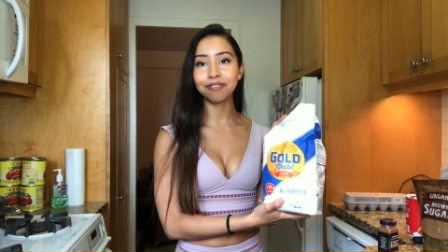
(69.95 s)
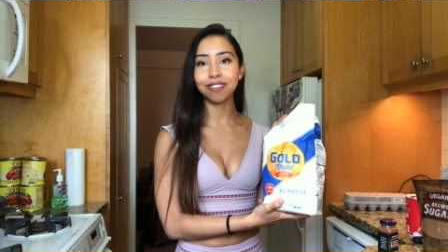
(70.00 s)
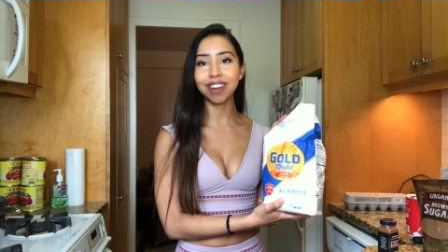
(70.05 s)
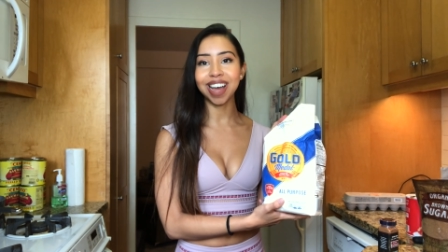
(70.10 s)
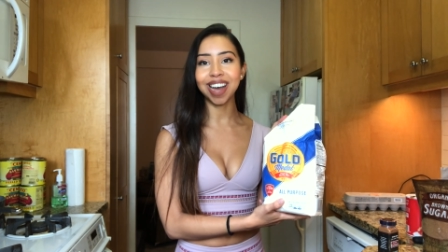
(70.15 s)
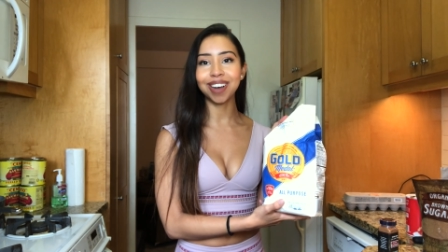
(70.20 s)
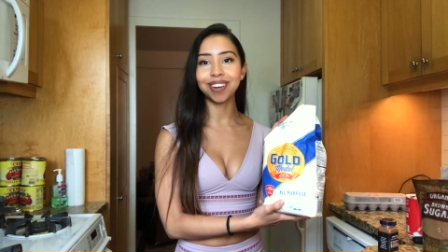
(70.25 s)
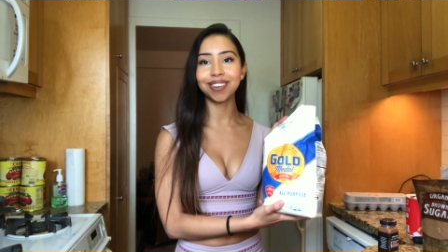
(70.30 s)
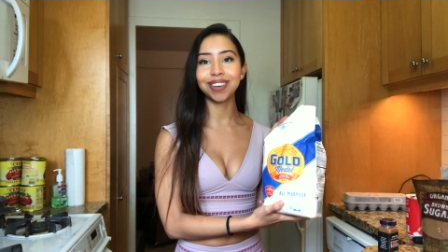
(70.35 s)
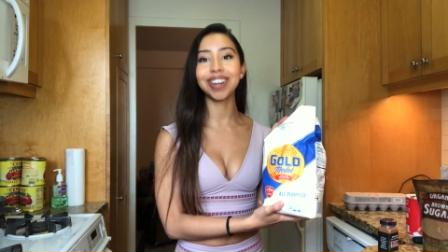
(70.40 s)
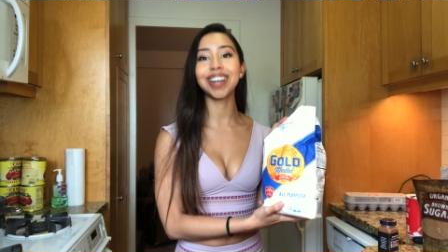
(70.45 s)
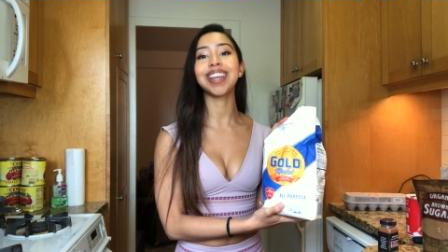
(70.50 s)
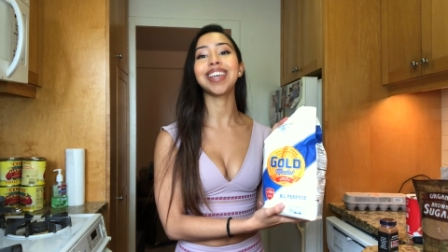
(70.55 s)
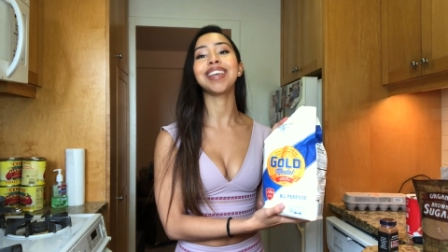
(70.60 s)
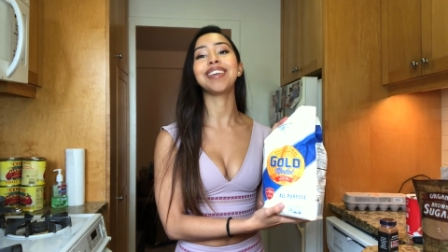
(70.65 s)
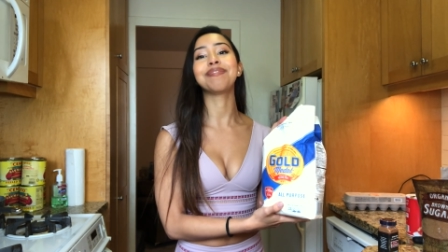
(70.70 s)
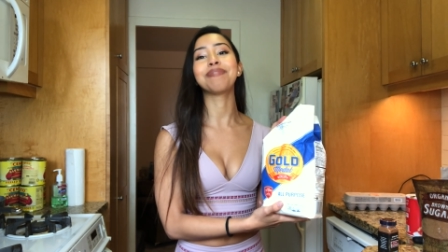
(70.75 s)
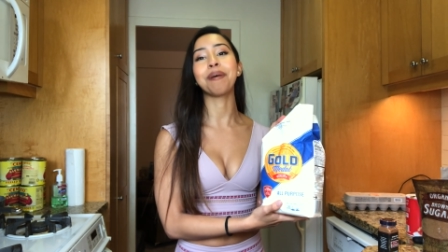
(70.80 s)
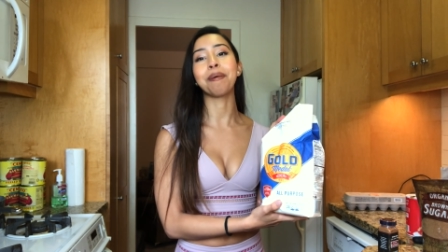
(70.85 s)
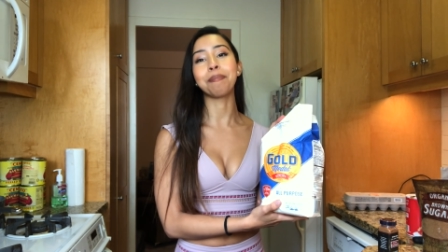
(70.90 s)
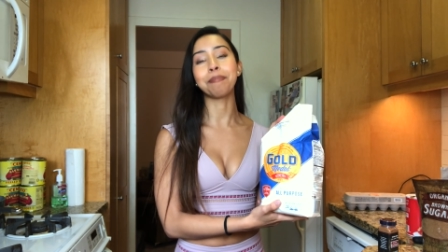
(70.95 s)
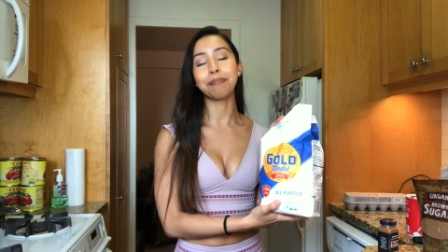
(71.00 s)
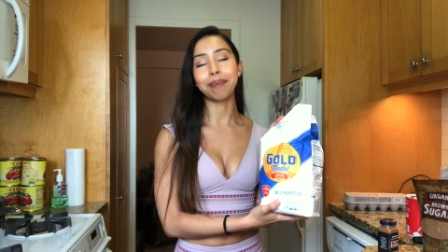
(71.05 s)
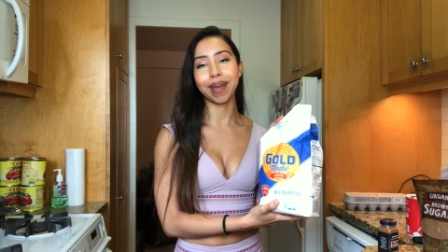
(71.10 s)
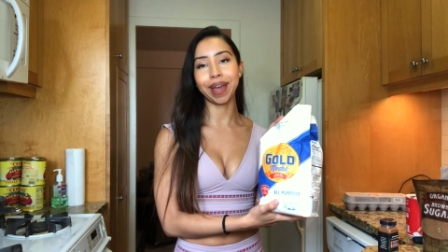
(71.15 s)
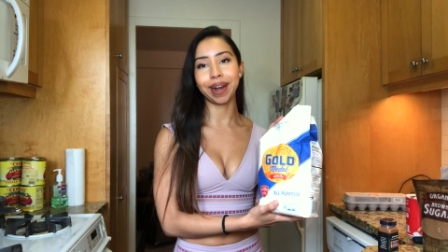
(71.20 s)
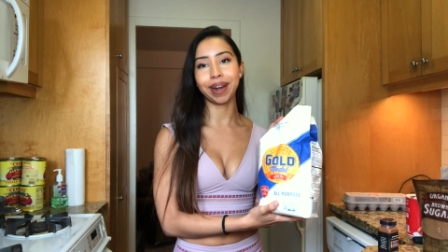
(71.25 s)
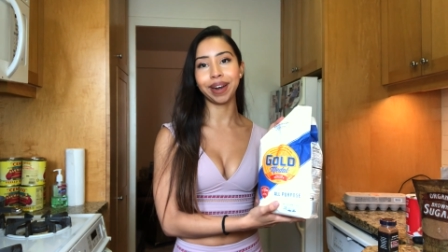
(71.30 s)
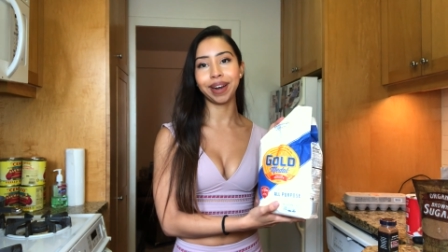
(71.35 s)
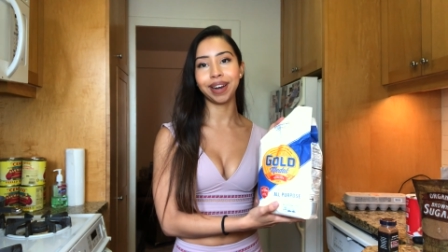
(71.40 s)
flour, even
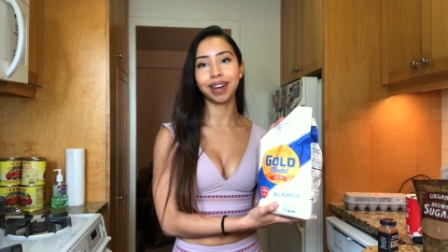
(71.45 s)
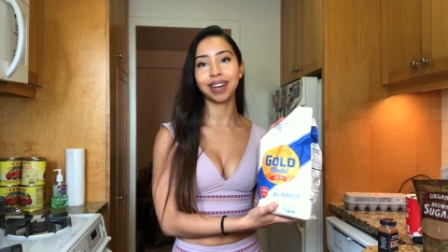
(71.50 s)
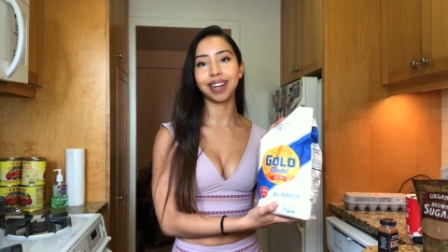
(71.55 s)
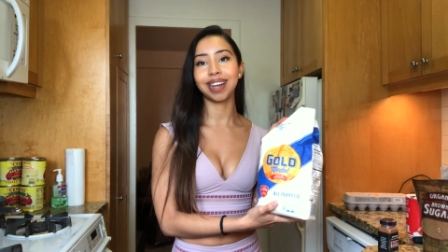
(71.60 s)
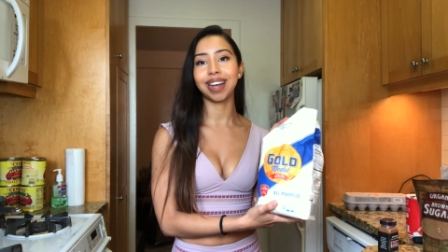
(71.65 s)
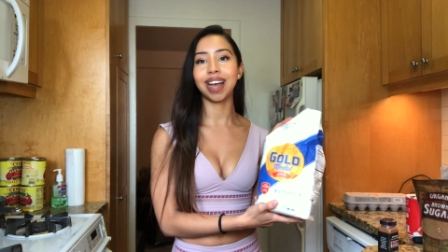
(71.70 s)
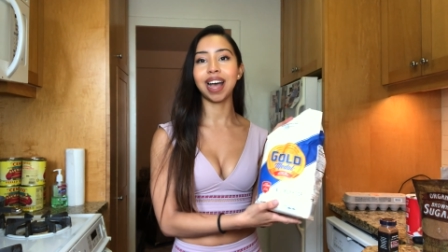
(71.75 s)
better.